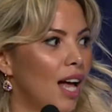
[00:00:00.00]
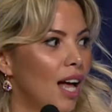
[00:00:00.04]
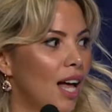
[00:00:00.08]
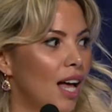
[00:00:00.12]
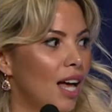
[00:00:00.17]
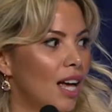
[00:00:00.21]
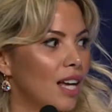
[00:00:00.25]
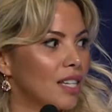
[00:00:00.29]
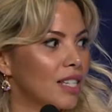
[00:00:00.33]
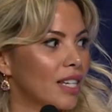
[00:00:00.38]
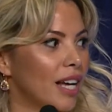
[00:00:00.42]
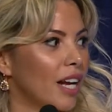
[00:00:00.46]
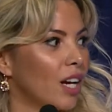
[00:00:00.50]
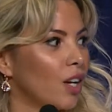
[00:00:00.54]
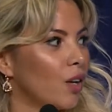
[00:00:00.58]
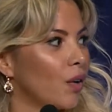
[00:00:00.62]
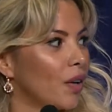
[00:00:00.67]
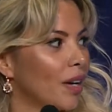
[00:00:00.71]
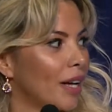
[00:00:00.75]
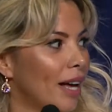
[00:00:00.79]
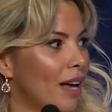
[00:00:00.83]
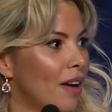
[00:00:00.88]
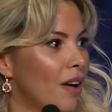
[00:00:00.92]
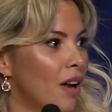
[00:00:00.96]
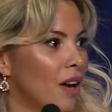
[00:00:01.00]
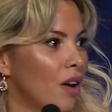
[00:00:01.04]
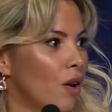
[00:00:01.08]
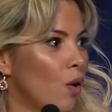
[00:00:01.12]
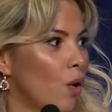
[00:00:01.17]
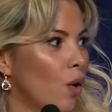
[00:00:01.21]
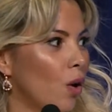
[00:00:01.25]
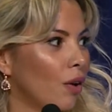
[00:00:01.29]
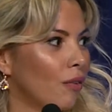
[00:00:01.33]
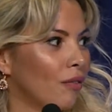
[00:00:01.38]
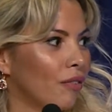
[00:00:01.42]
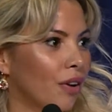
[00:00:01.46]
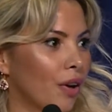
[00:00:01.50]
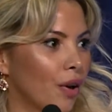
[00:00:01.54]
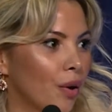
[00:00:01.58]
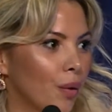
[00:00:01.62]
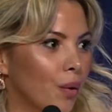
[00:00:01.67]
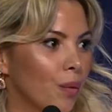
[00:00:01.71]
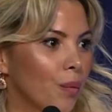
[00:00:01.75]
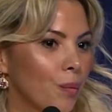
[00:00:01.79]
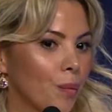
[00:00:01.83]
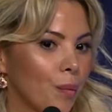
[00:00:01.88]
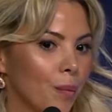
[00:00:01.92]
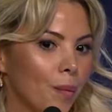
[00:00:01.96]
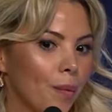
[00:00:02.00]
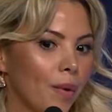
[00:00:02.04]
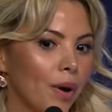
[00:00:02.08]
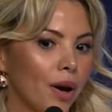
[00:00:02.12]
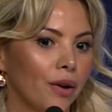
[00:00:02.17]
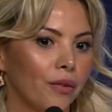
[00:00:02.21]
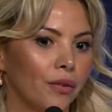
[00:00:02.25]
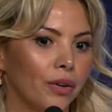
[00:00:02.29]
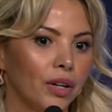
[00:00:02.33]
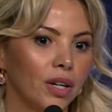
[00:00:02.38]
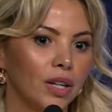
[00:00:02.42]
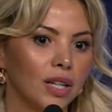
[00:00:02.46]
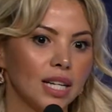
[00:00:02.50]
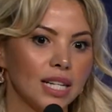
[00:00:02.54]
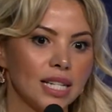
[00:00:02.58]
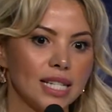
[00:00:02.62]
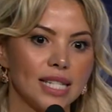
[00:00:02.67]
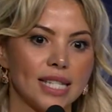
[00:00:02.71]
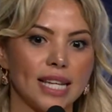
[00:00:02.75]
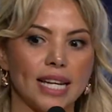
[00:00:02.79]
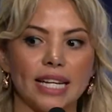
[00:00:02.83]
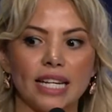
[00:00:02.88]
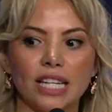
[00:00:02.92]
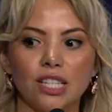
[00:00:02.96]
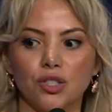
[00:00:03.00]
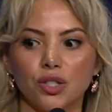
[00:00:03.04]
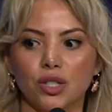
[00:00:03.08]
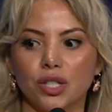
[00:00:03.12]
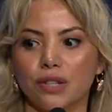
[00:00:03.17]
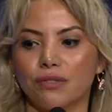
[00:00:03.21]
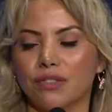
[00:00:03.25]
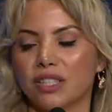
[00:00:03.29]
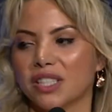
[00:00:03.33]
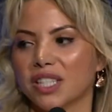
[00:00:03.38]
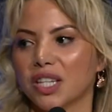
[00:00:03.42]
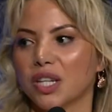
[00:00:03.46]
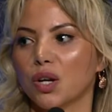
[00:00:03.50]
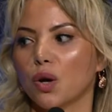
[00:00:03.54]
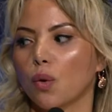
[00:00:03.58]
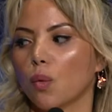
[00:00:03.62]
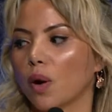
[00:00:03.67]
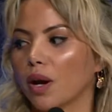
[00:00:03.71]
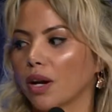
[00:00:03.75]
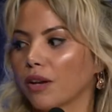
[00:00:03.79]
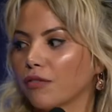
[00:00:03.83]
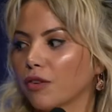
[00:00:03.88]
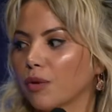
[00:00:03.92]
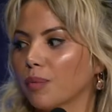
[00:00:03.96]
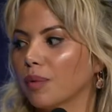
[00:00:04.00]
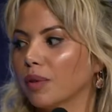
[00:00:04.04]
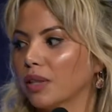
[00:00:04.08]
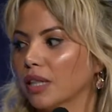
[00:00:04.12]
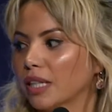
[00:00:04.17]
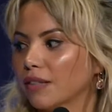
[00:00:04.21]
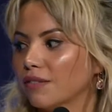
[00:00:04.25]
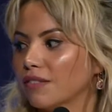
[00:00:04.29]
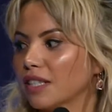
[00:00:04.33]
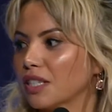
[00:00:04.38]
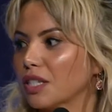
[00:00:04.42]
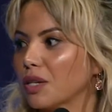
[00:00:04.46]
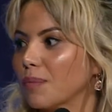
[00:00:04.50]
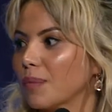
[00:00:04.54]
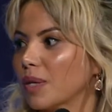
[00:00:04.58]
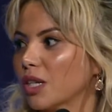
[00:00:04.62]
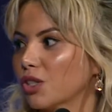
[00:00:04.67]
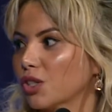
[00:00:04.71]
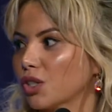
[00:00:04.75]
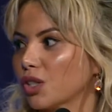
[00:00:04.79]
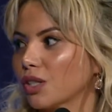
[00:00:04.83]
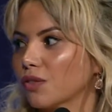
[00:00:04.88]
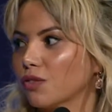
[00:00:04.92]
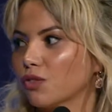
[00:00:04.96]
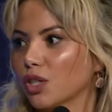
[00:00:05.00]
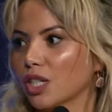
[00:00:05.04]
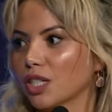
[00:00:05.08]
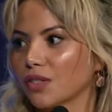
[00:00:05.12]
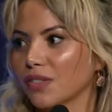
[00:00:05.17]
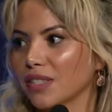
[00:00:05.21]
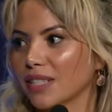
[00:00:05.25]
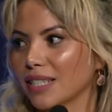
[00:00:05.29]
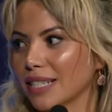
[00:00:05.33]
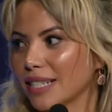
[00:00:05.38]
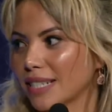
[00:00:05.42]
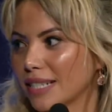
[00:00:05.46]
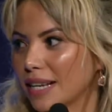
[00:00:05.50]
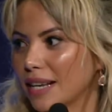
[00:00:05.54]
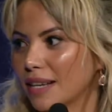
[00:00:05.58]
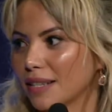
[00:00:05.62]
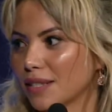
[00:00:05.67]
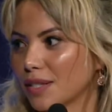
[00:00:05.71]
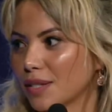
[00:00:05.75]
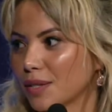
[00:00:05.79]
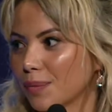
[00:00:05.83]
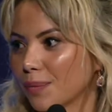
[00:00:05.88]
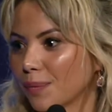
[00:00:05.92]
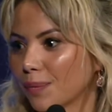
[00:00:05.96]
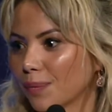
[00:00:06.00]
As I look out at all of you, I realize that each and every single one of you believes in the mission of Dress for Success.